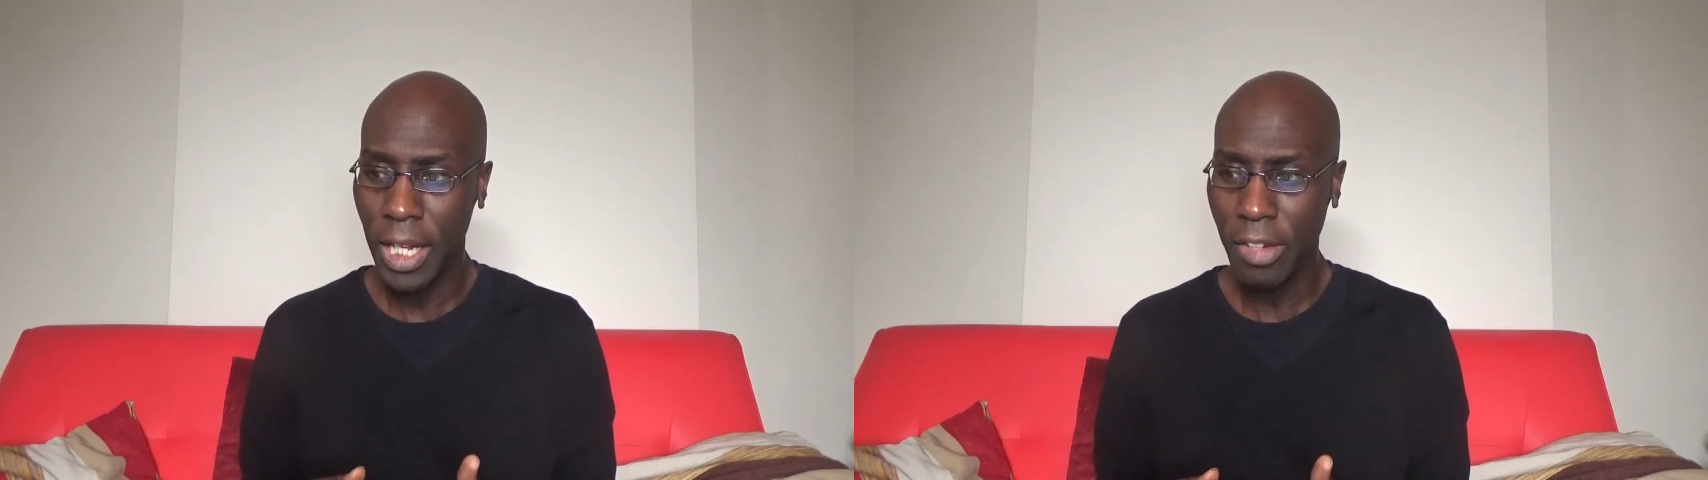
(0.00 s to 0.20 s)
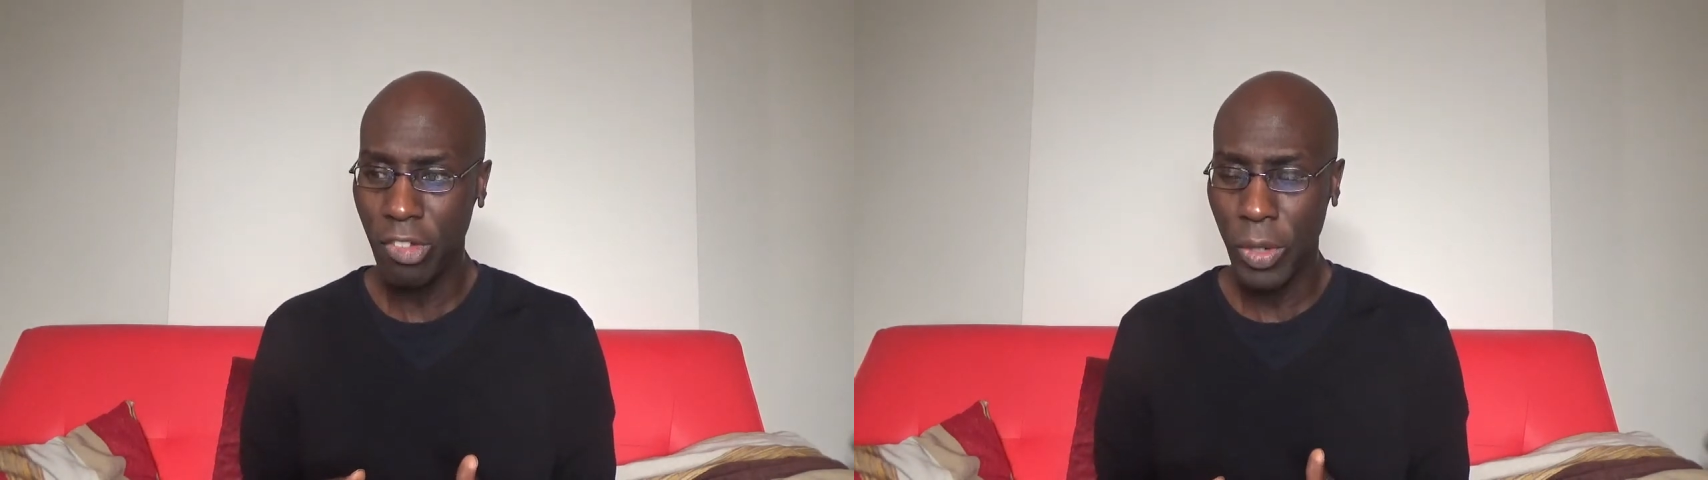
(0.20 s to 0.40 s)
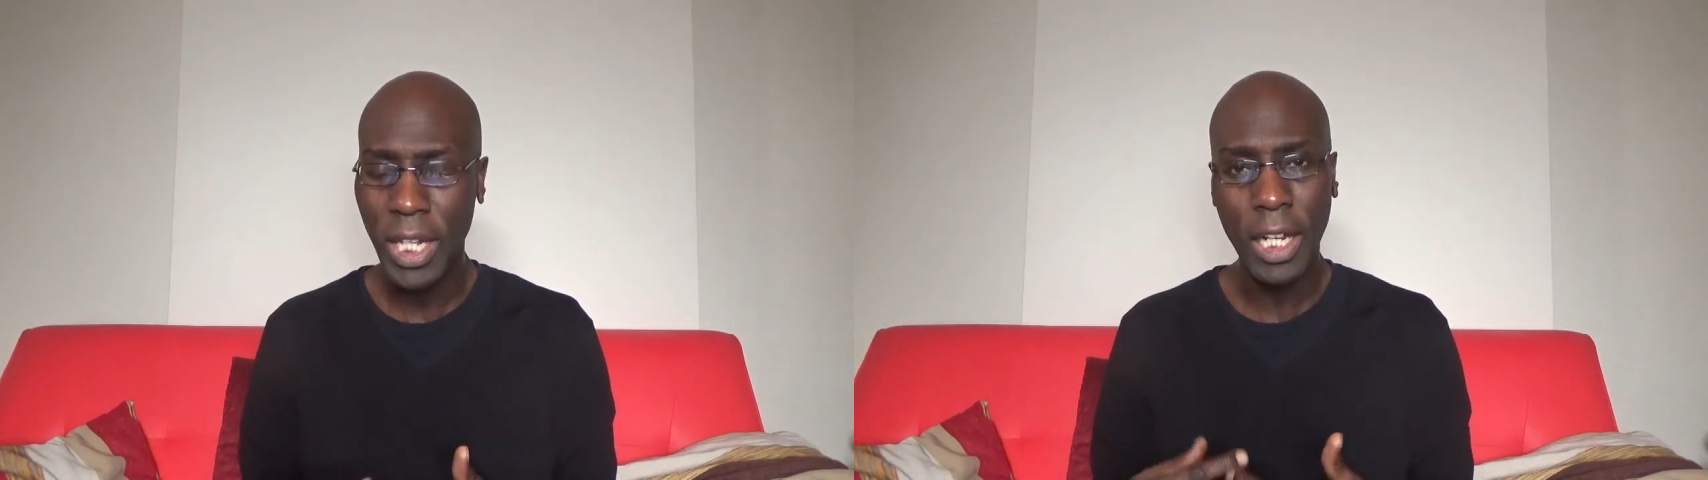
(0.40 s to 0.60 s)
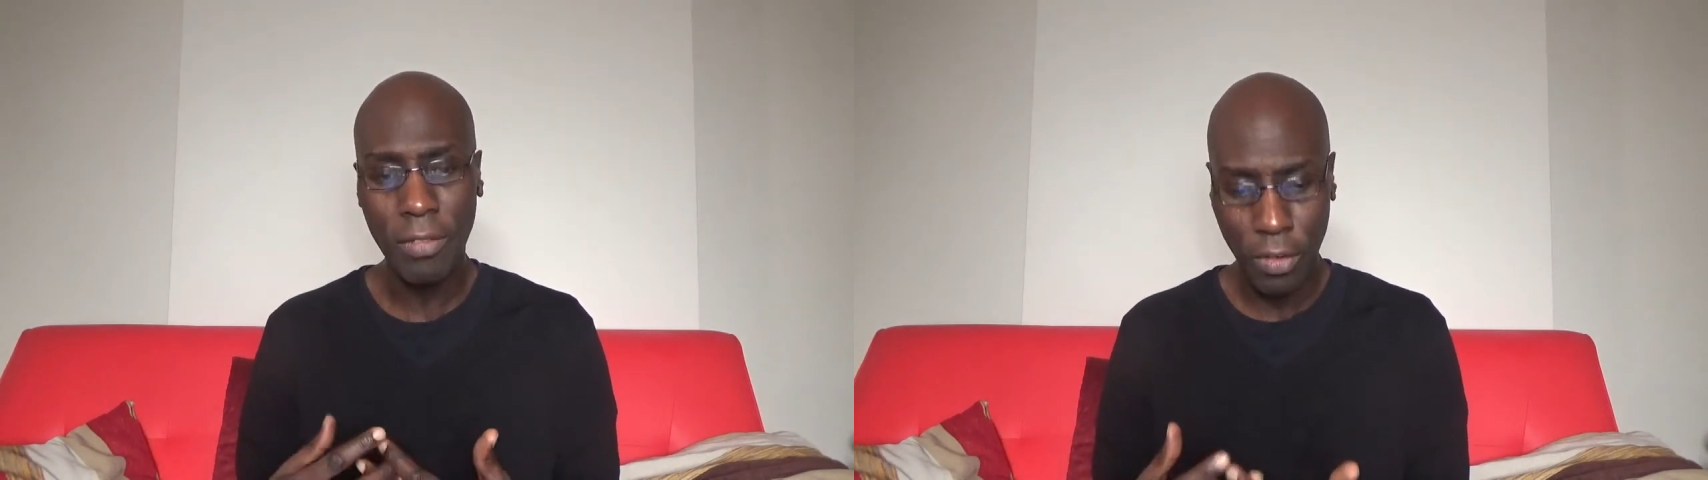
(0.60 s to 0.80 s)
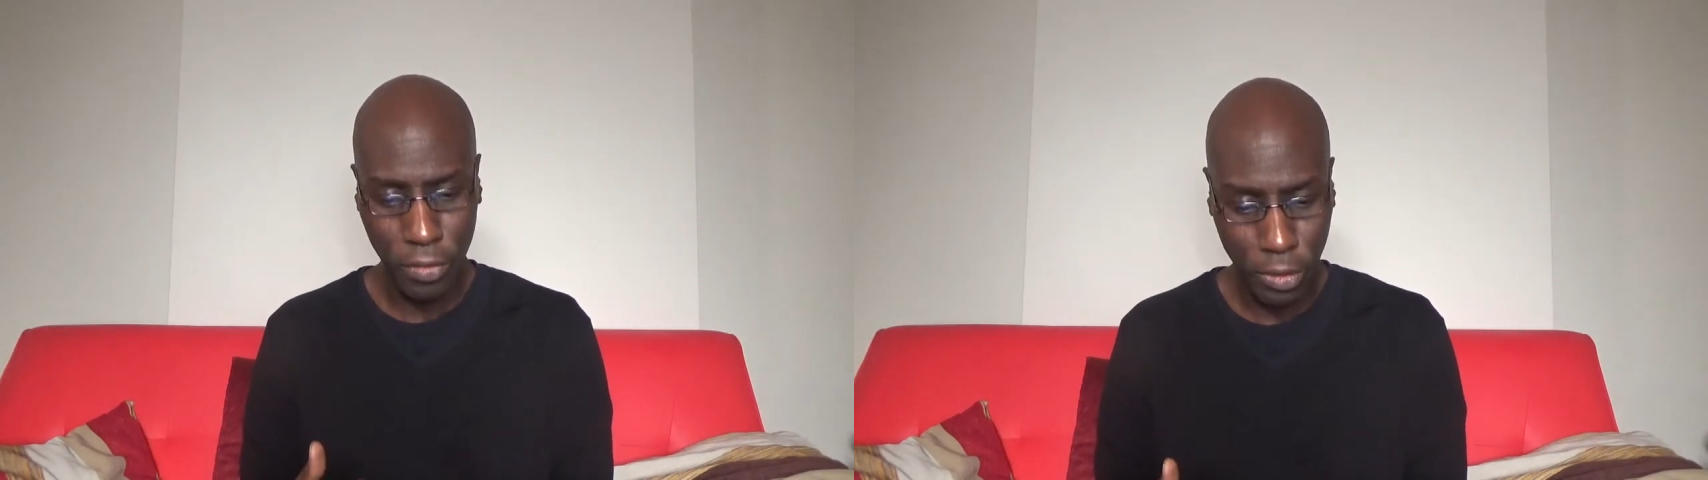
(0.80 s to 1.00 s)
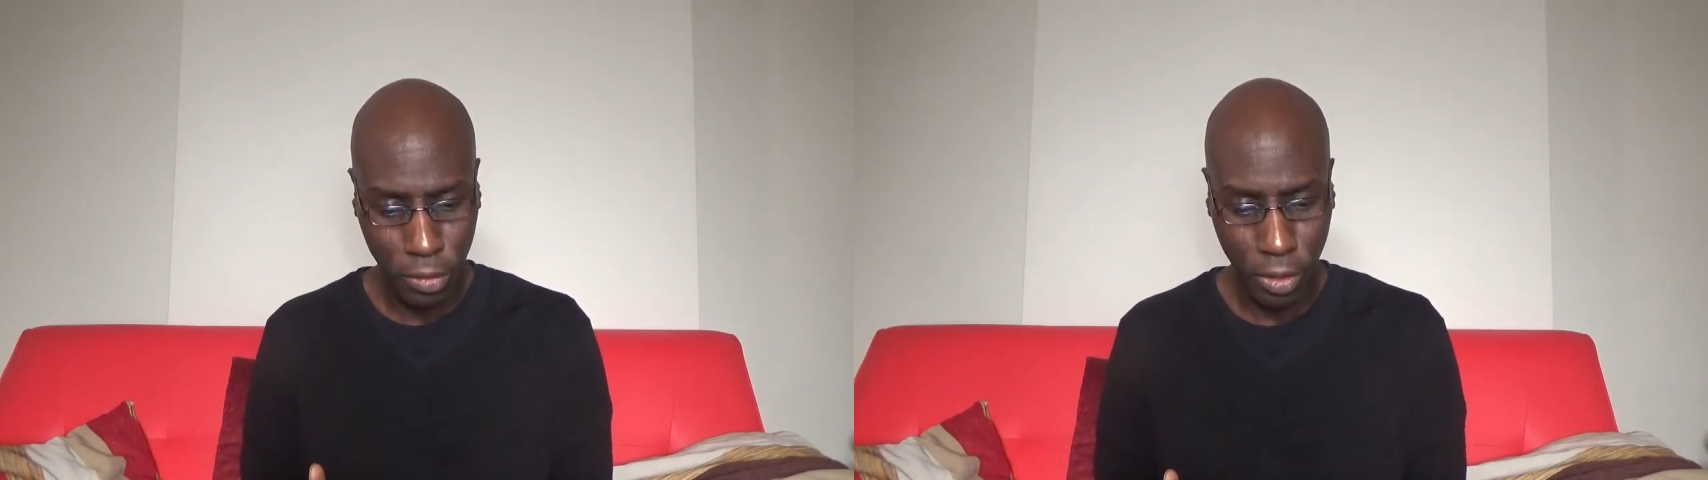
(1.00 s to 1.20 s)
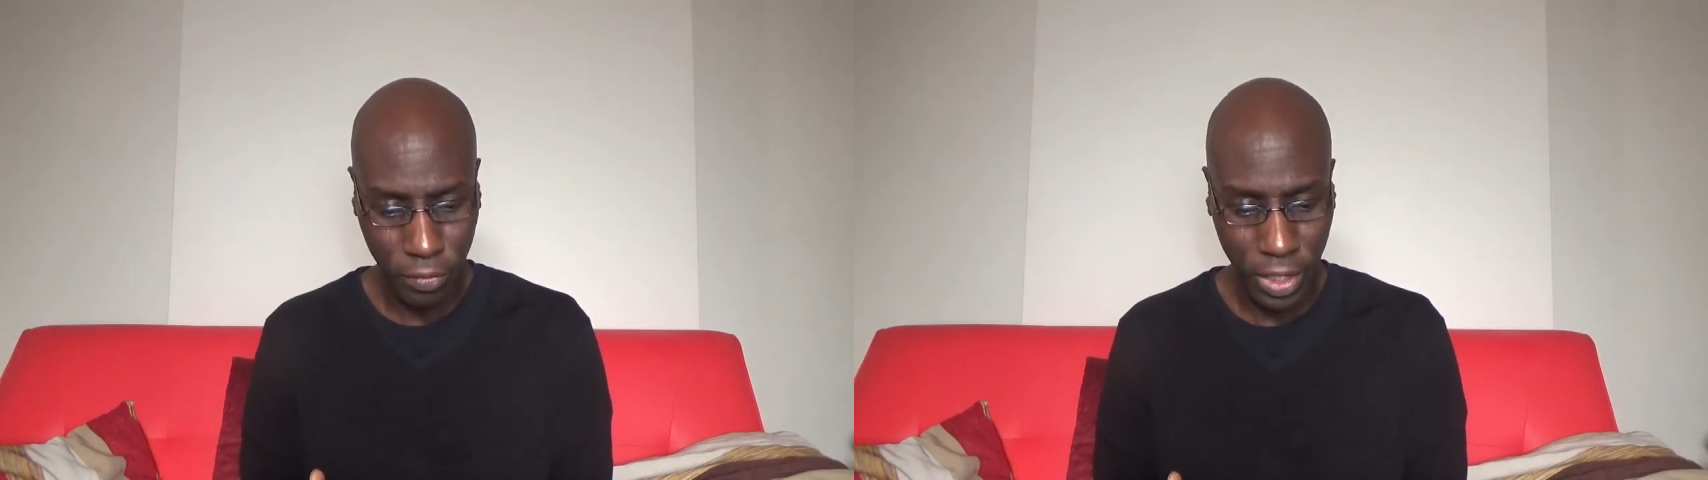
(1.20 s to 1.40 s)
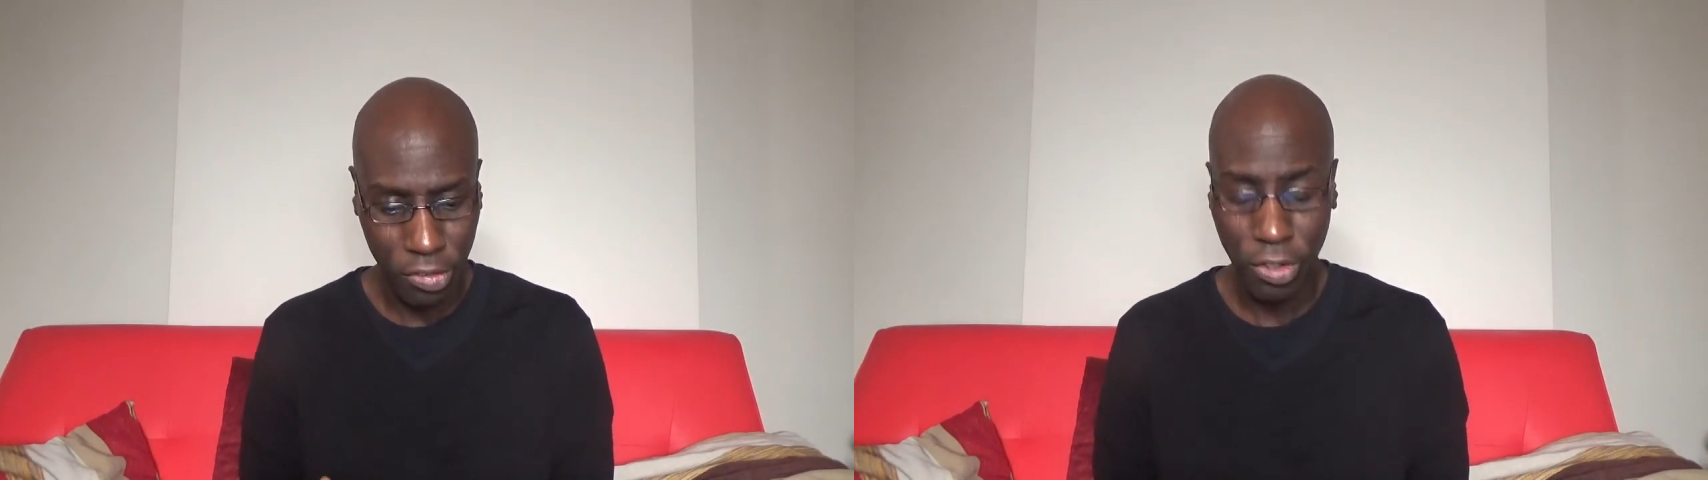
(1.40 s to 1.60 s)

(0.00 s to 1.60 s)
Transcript: case that we kind of overlook this.